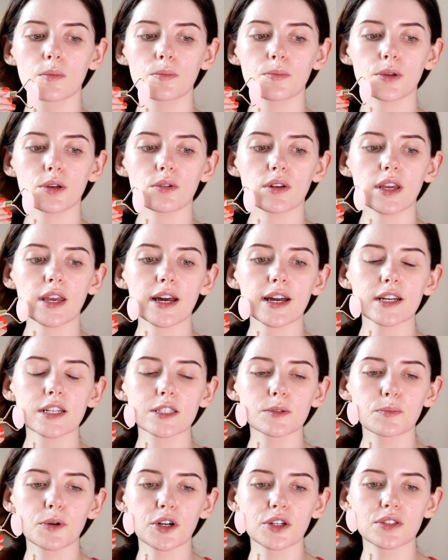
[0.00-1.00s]
beauty
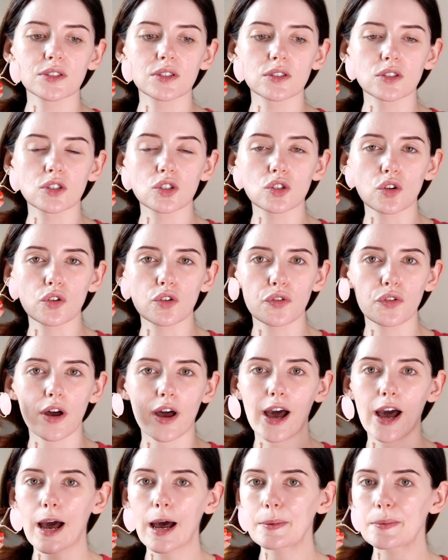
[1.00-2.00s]
experts and stuff
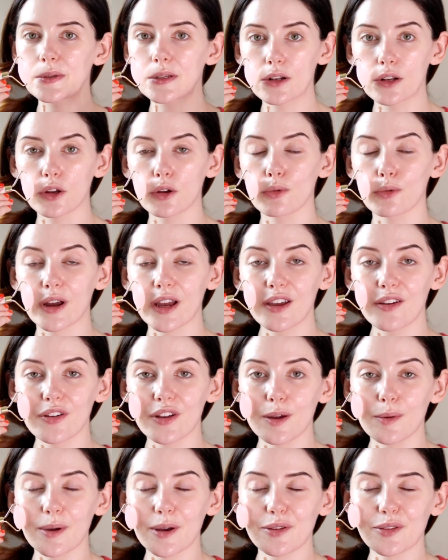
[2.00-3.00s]
absolutely
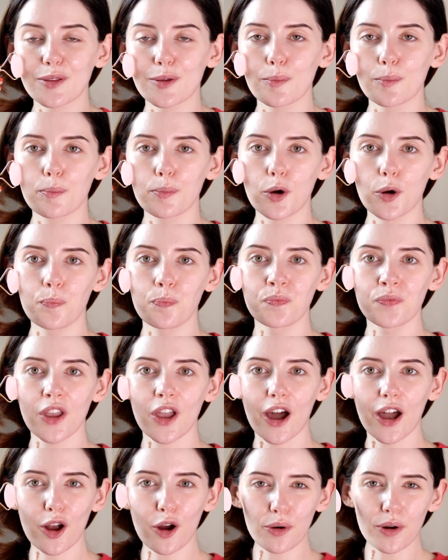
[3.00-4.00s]
raving about them. But
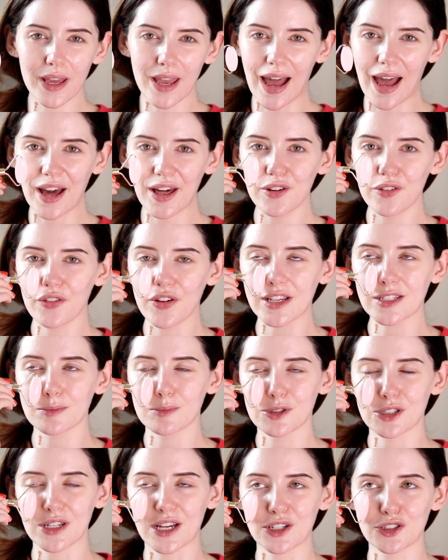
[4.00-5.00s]
I already had a face
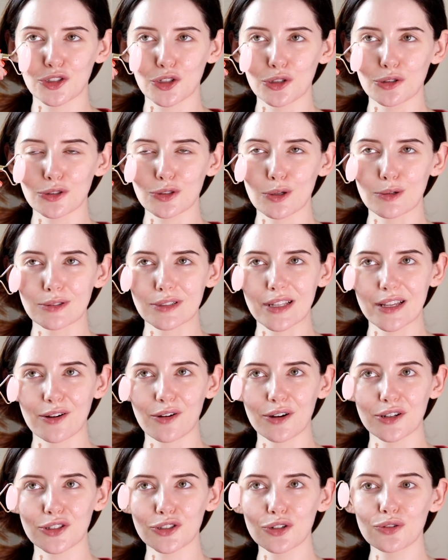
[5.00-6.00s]
massage tool, so I was like,
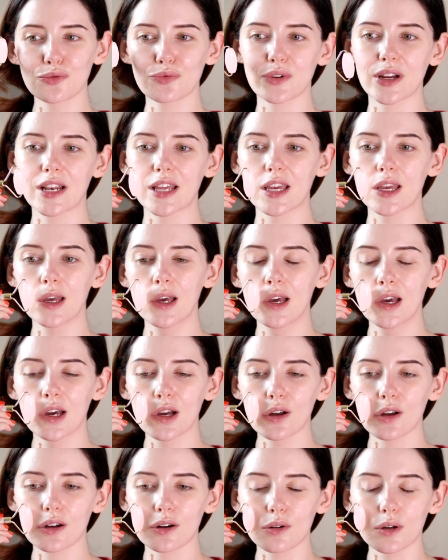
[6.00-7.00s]
oh, I shouldn't really
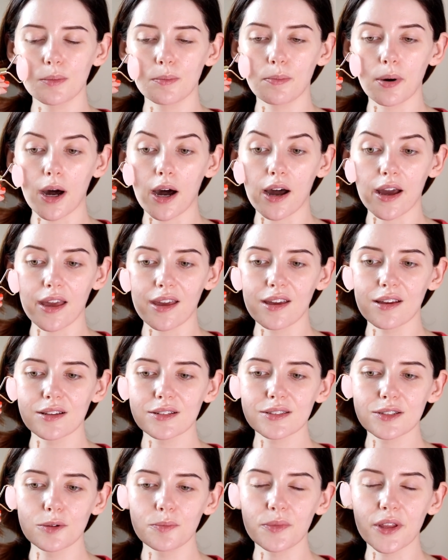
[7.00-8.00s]
go and buy
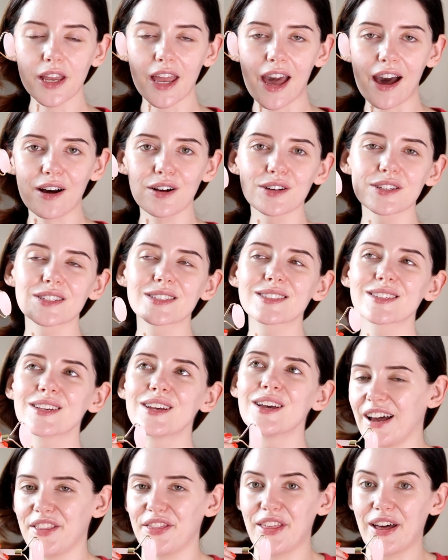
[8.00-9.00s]
something else. I
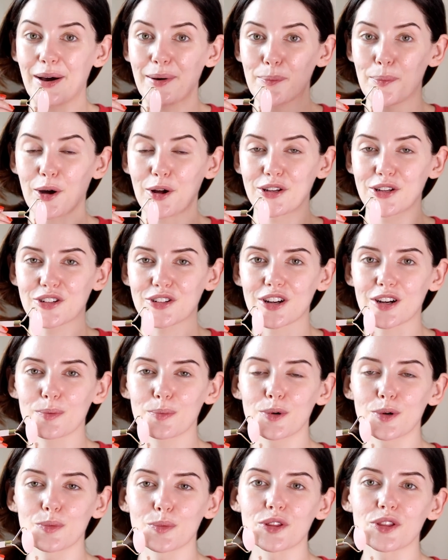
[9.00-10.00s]
had that Body
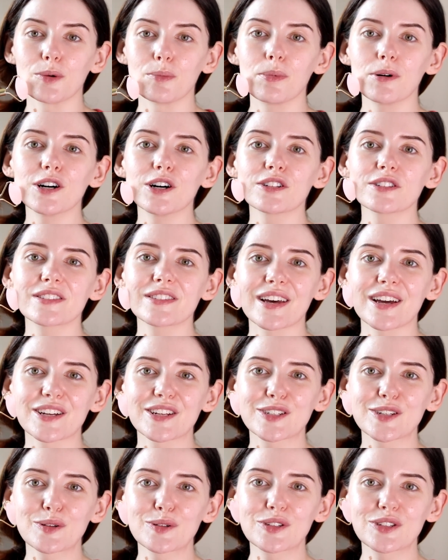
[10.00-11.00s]
Shop one with the balls that I
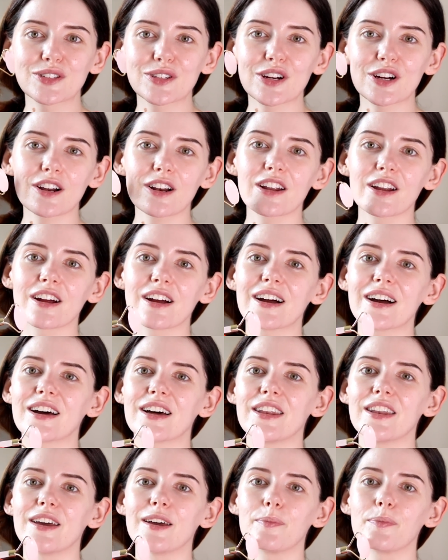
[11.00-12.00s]
showed you earlier,
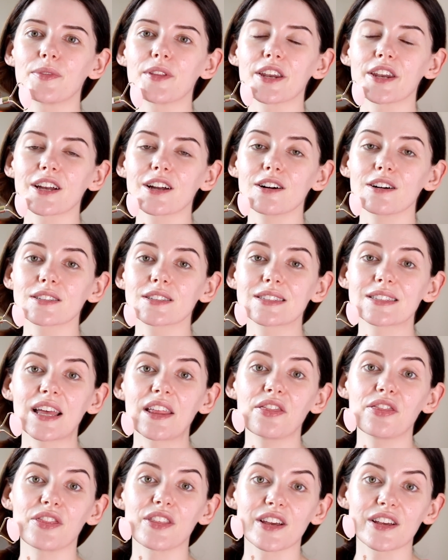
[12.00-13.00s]
and then I got
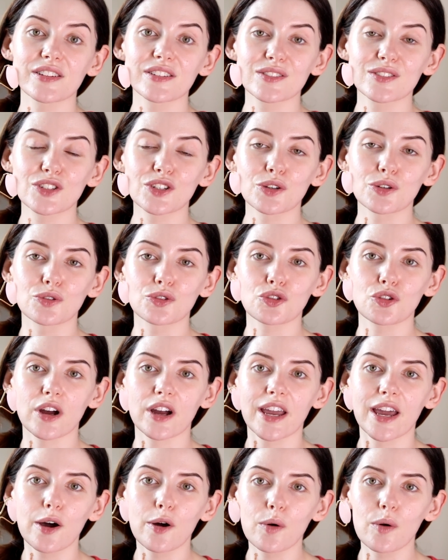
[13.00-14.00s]
sent this to
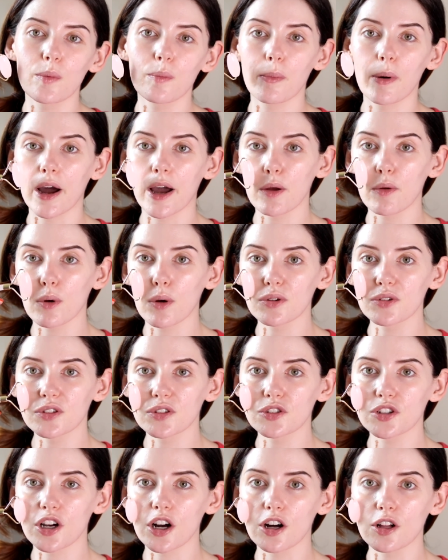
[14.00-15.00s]
try out by
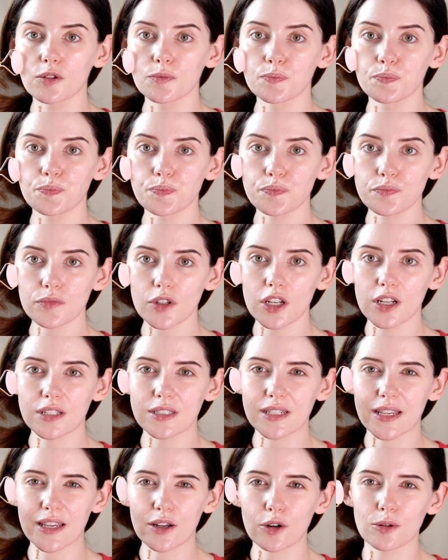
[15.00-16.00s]
Rosenthal,
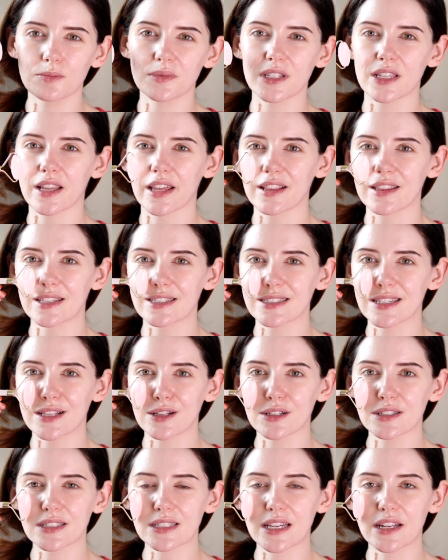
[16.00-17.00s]
because it comes in like this
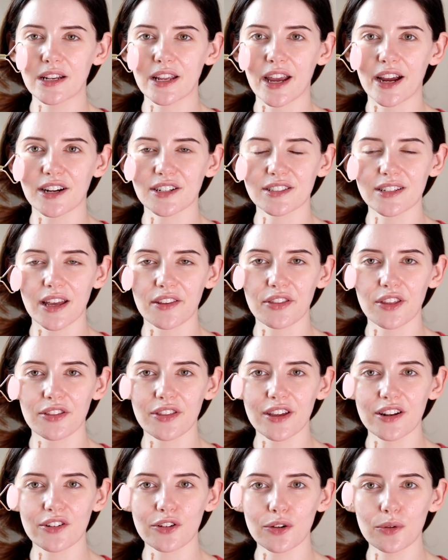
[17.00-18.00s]
little skincare set that
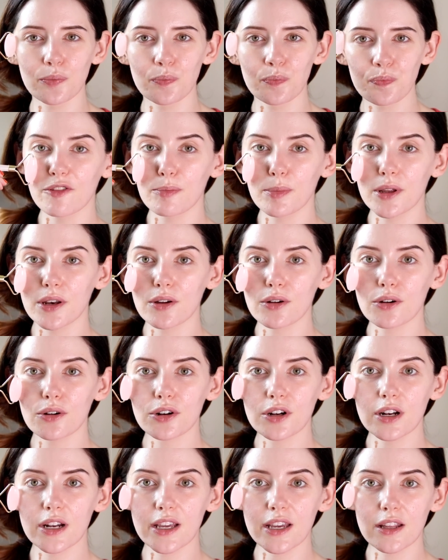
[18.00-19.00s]
they do, and I've been
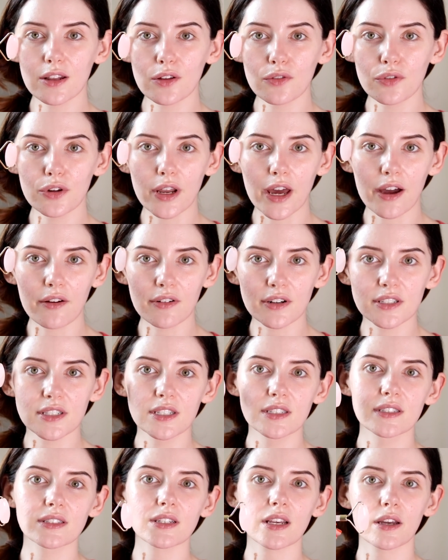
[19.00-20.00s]
utterly in love with it ever
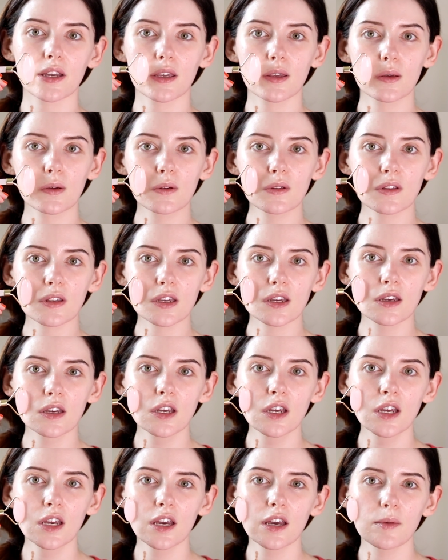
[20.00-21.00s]
since. I use it
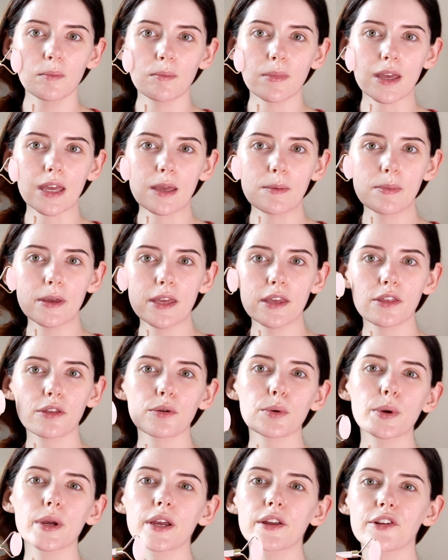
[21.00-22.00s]
maybe
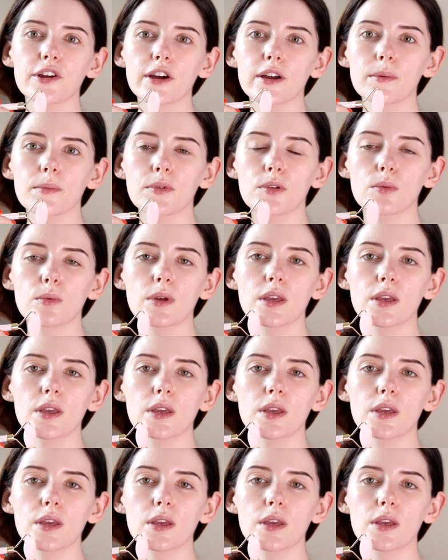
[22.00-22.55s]
3 times a